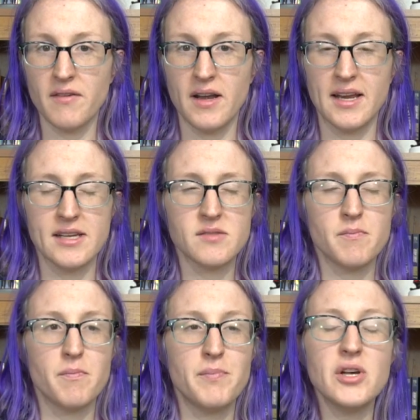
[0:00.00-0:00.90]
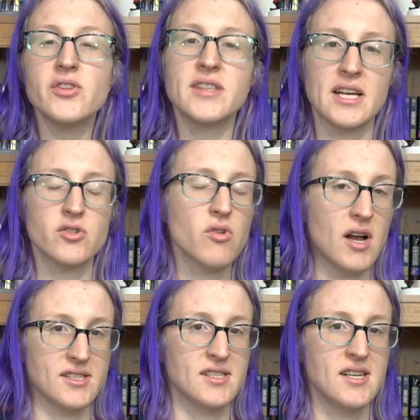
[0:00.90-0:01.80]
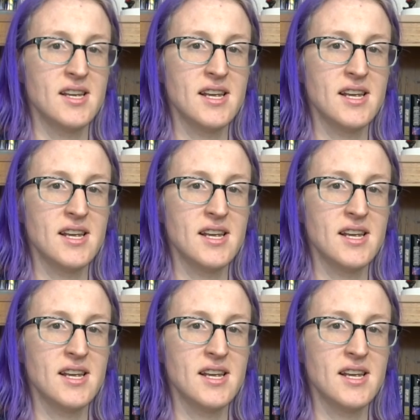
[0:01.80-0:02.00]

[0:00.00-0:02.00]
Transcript: and he's building that trust.